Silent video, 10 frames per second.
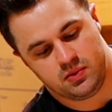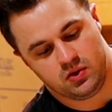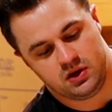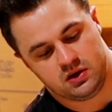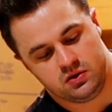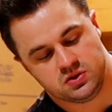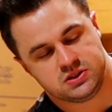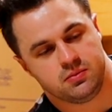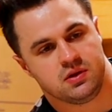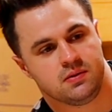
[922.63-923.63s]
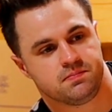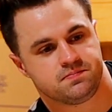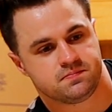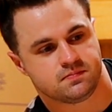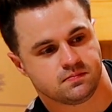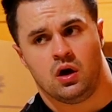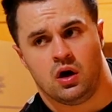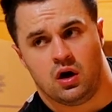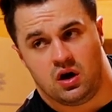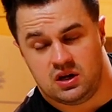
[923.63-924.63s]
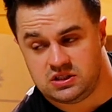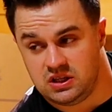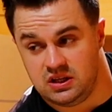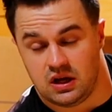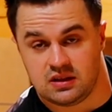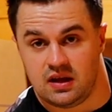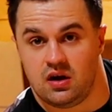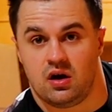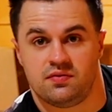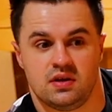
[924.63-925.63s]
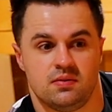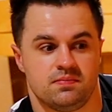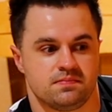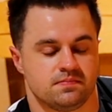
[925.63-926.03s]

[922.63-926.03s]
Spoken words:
ability to do something? Honestly, not that often.